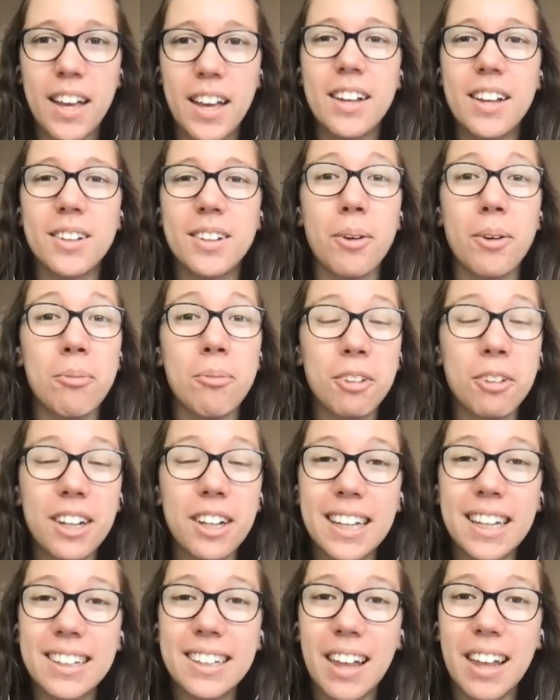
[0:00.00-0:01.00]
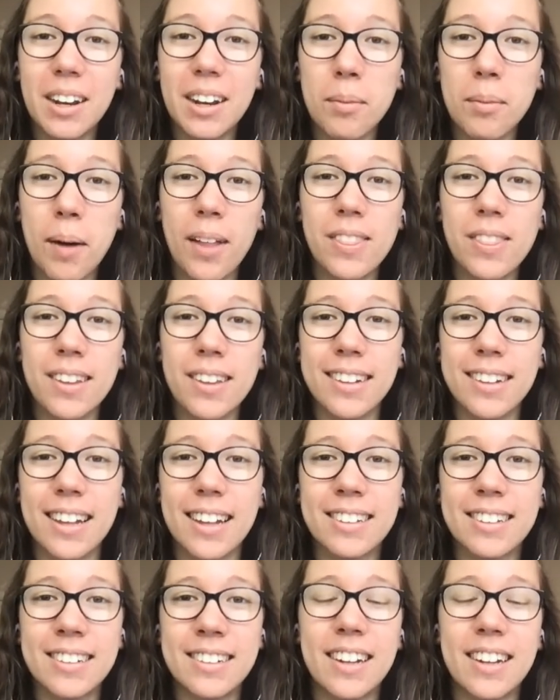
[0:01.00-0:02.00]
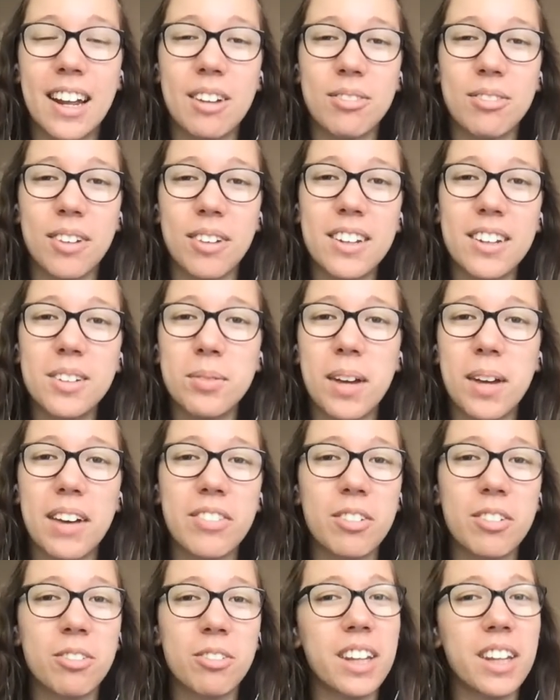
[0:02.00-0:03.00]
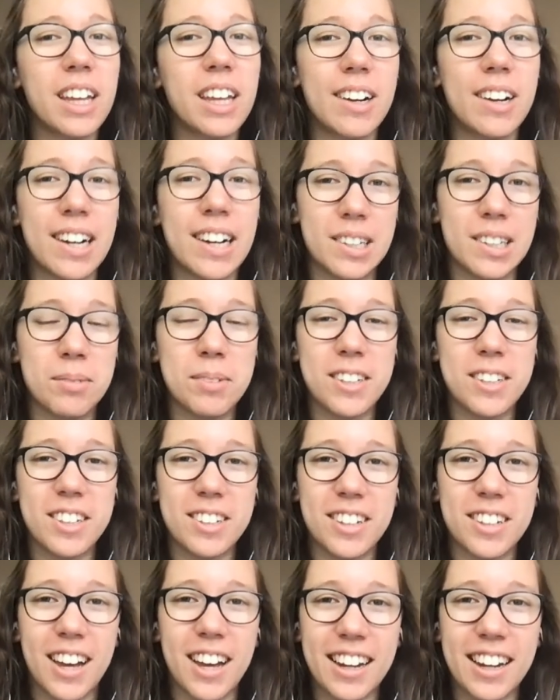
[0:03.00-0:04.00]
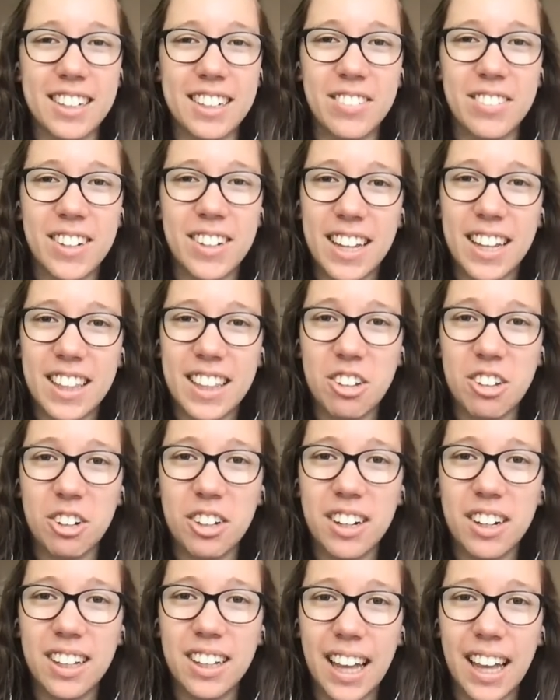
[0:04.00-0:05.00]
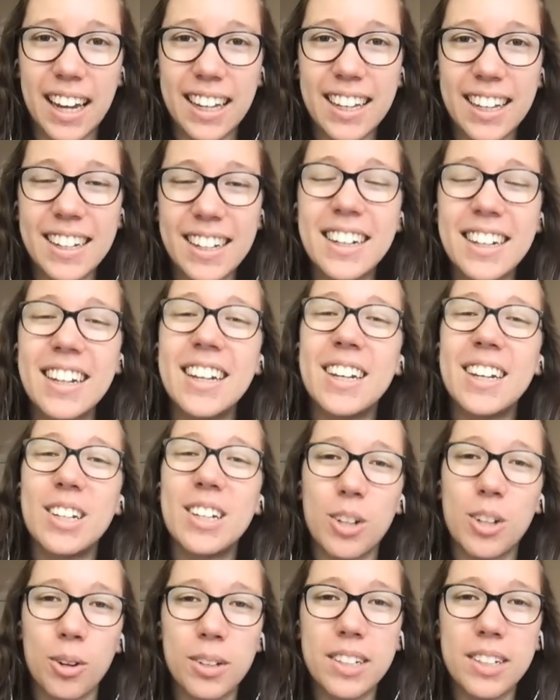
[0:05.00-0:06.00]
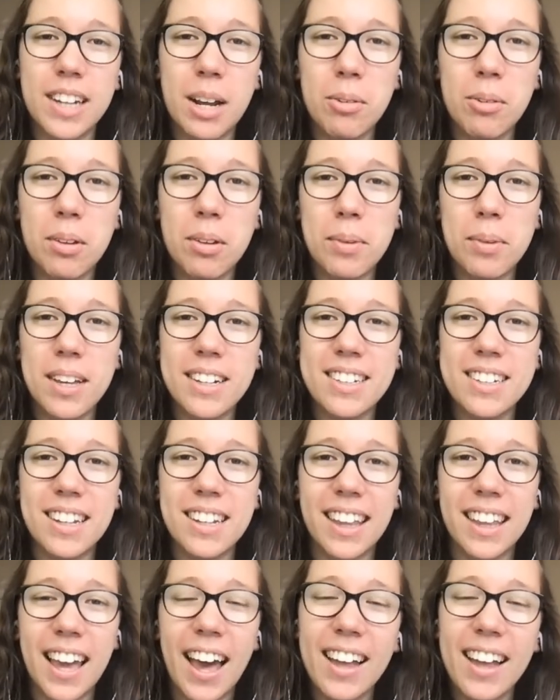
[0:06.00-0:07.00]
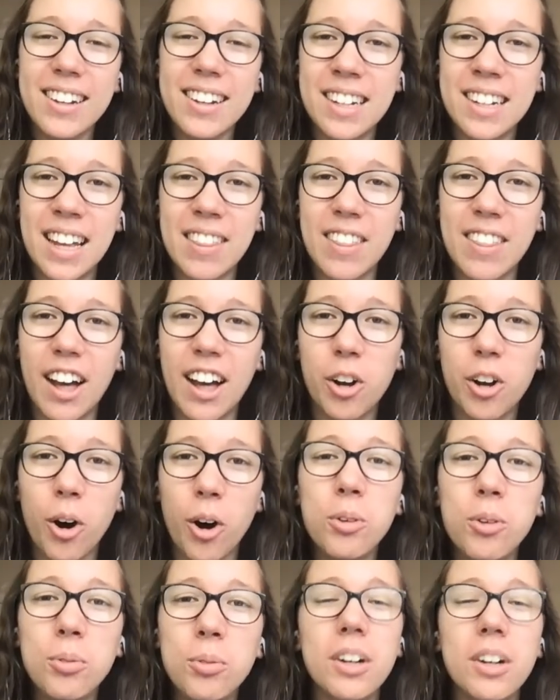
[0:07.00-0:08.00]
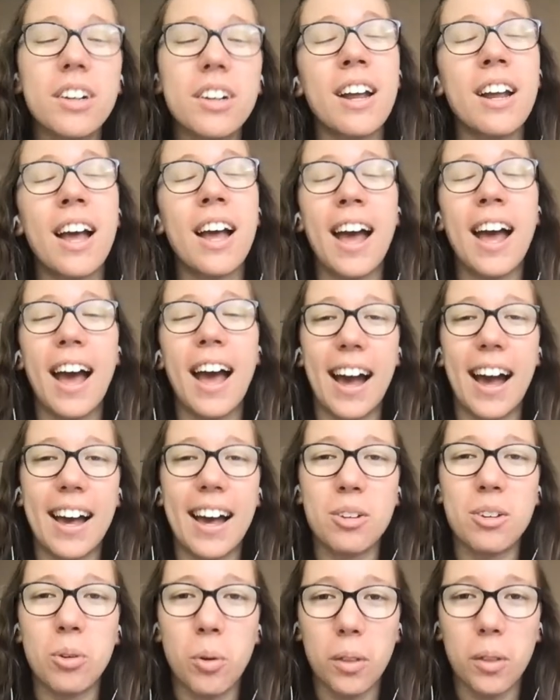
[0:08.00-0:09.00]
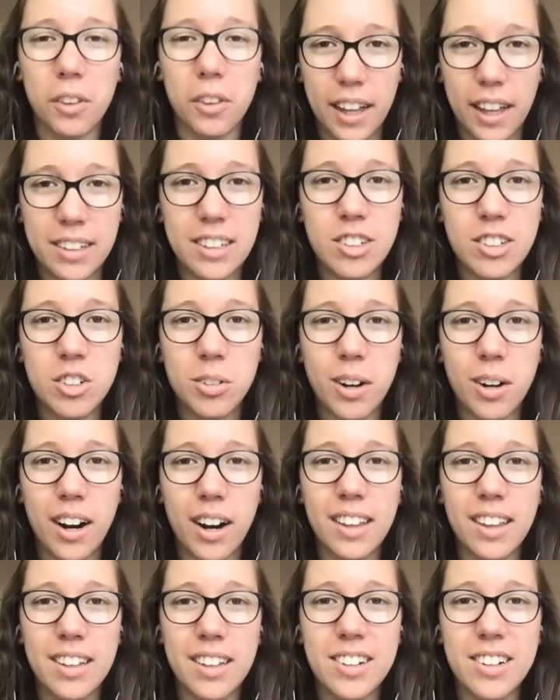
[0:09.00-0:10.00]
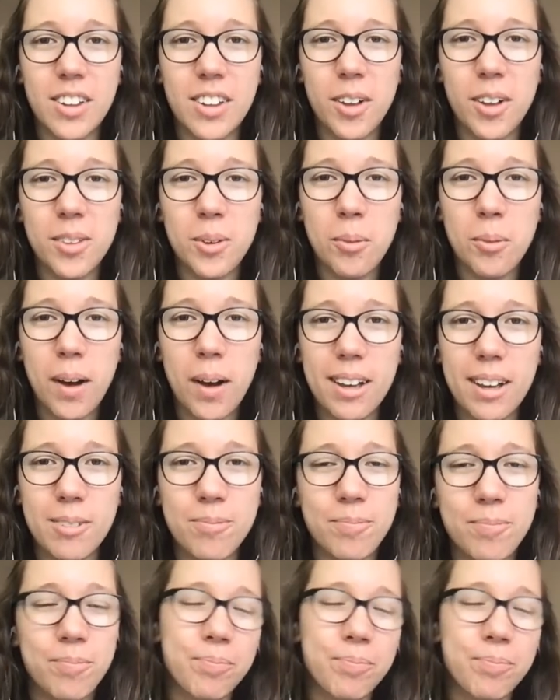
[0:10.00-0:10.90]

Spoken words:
So I'm really excited about this lesson today, friends. We have a really awesome seesaw activity. I think you're going to like it. So stay with me until the end to get that code word, and let's enjoy our lesson along the way.